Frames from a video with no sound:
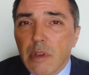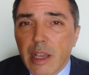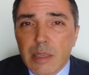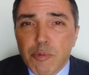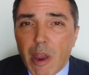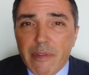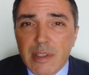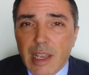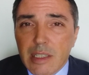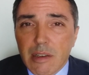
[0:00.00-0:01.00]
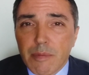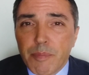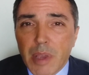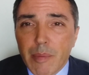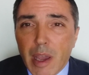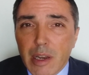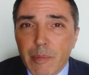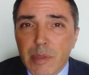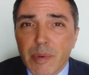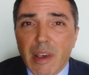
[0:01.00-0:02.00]
it's private sector PMI
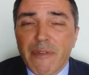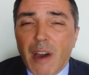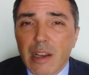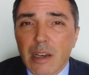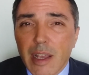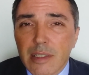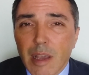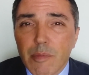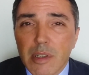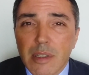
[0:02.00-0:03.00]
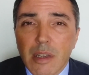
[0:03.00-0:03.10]
numbers, but they're finalized numbers.